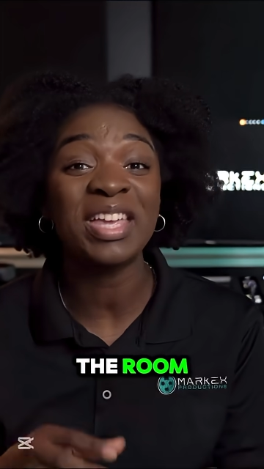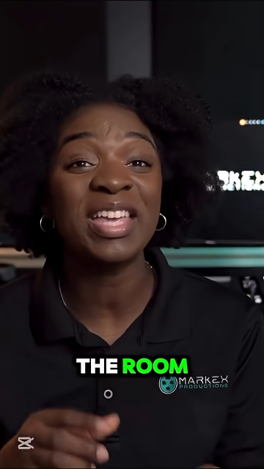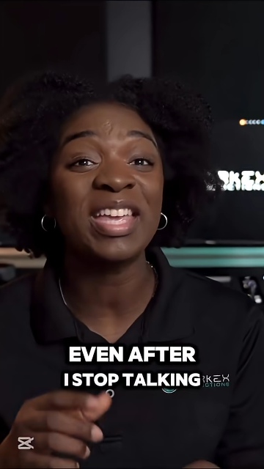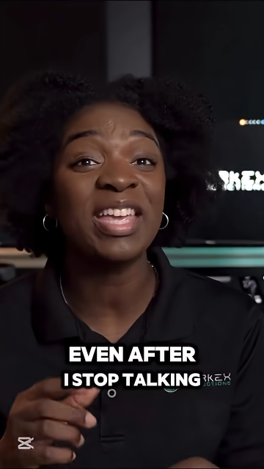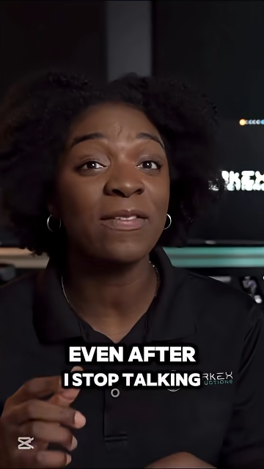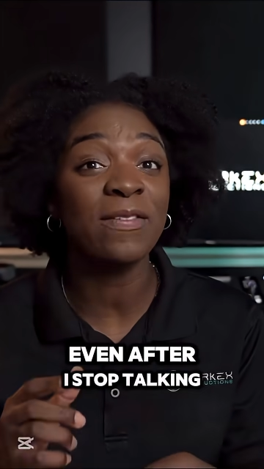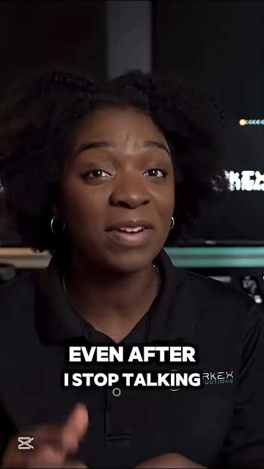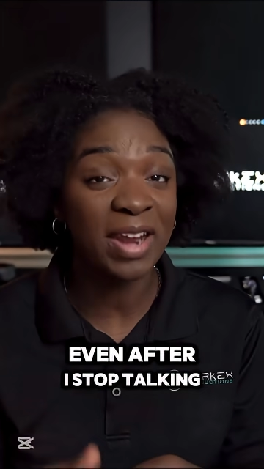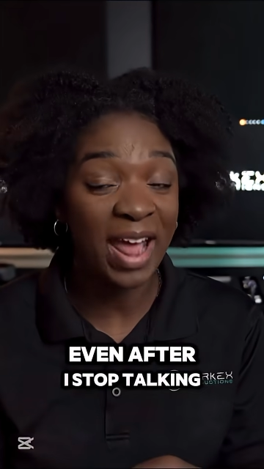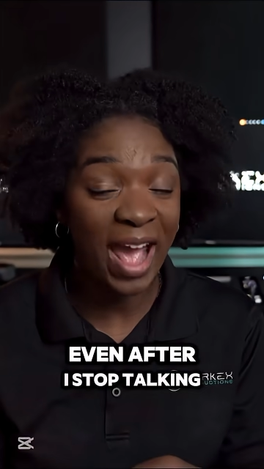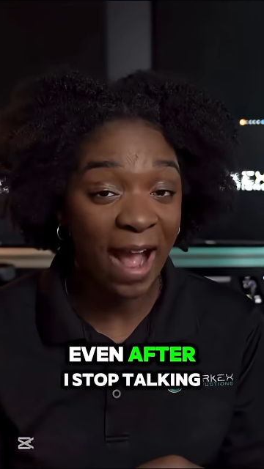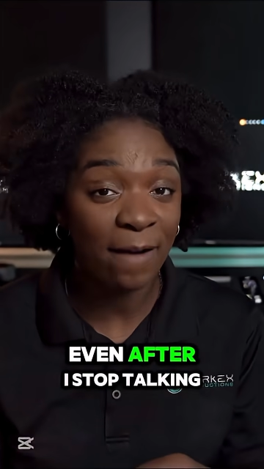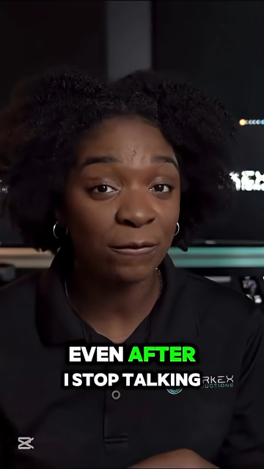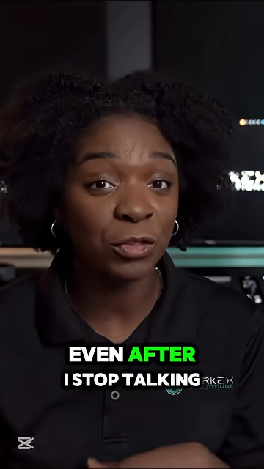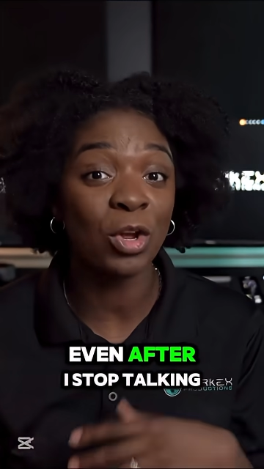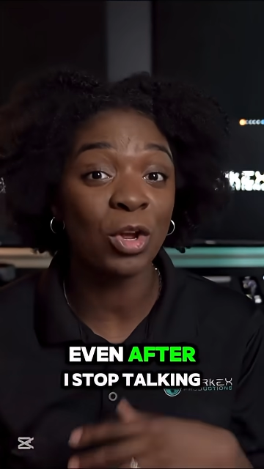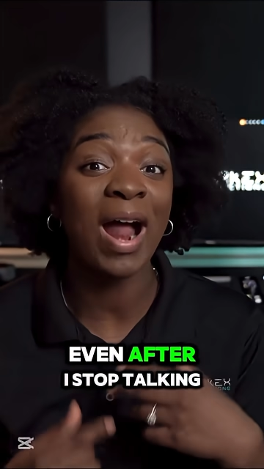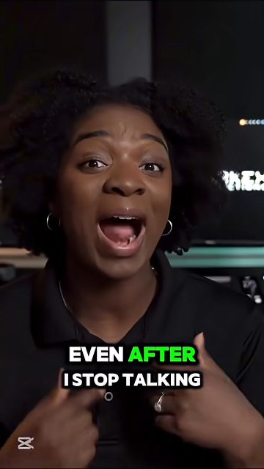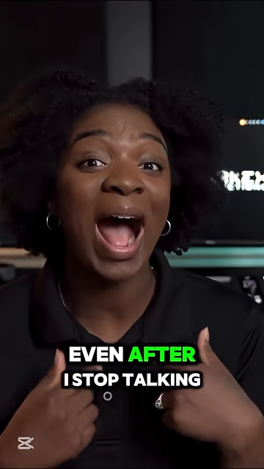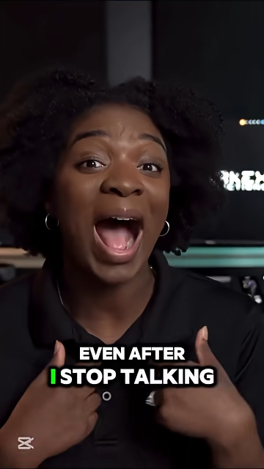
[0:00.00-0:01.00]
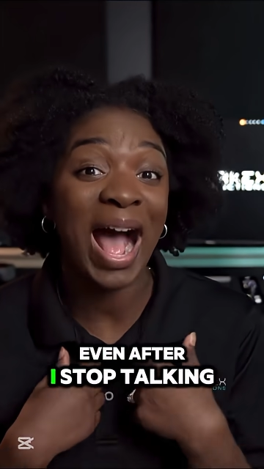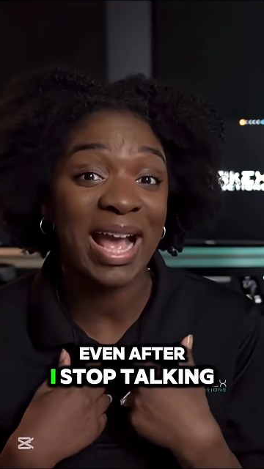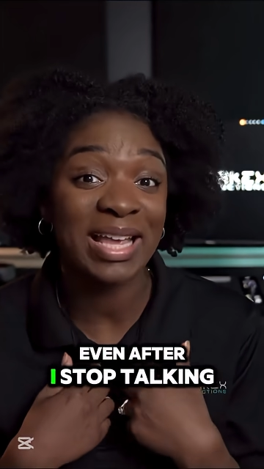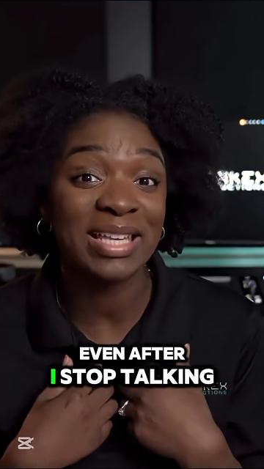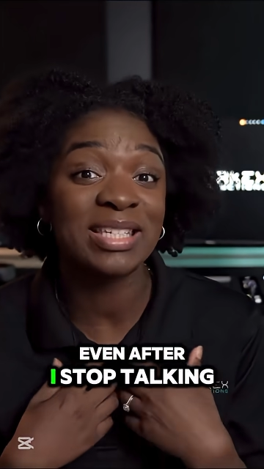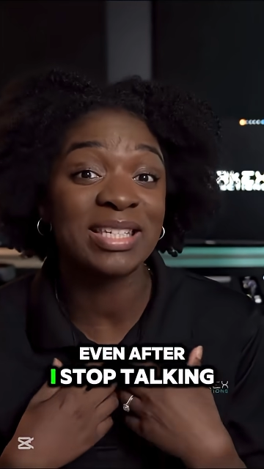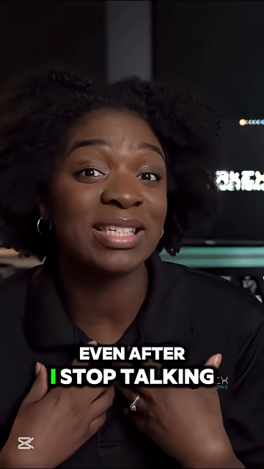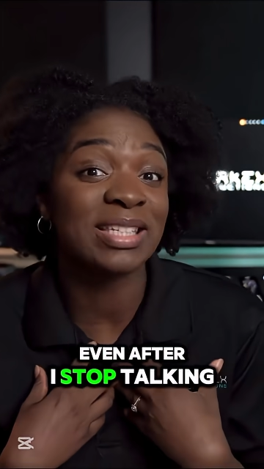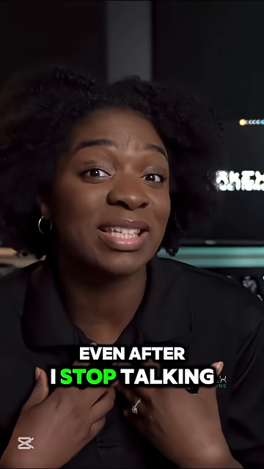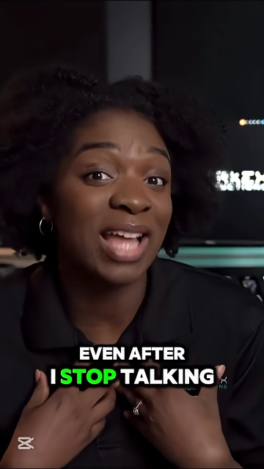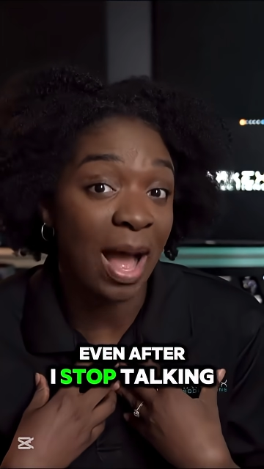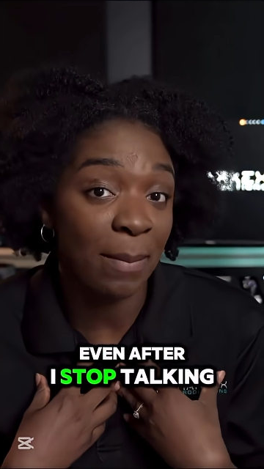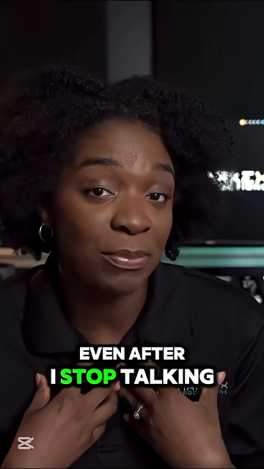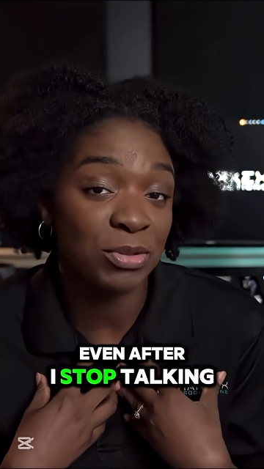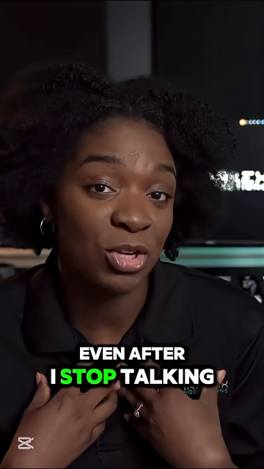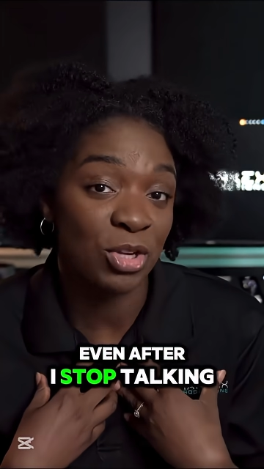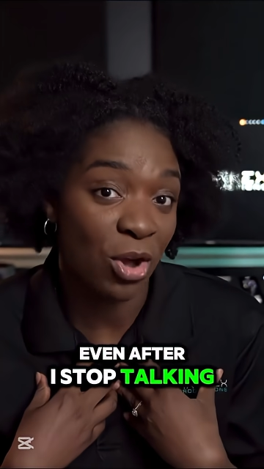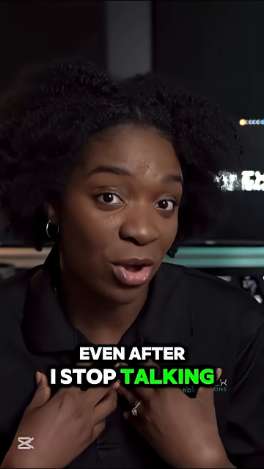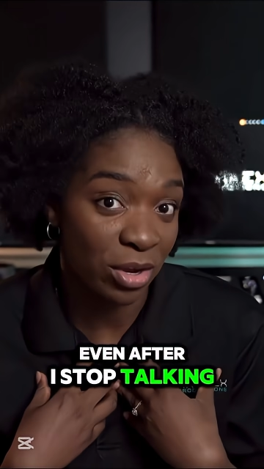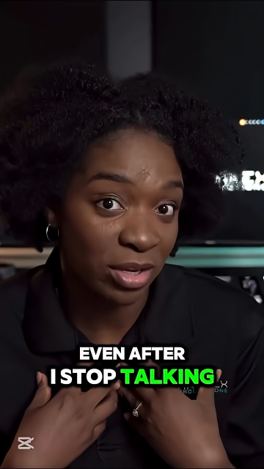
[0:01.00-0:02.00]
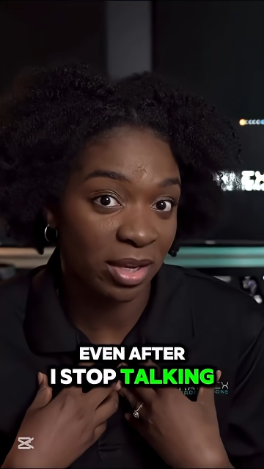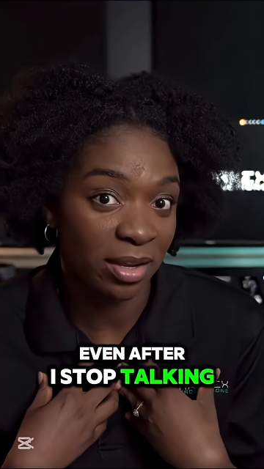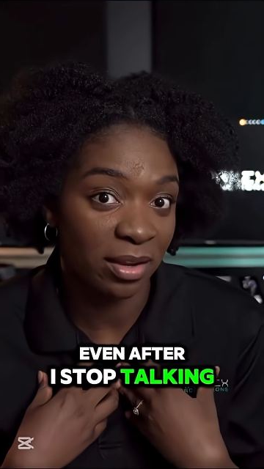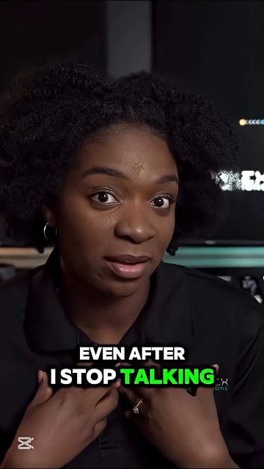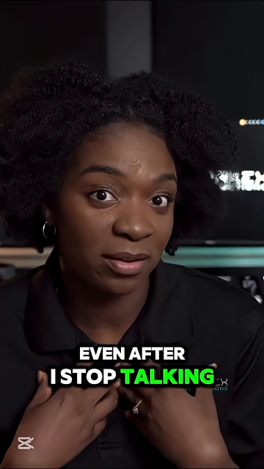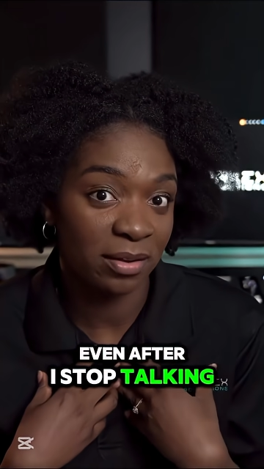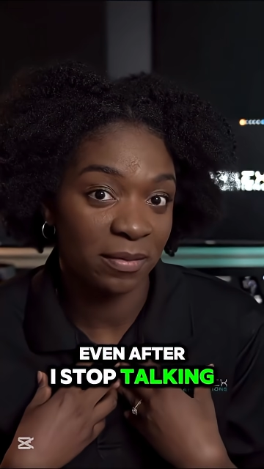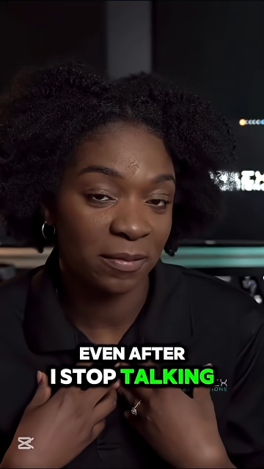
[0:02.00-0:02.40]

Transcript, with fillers: even after I stop talking.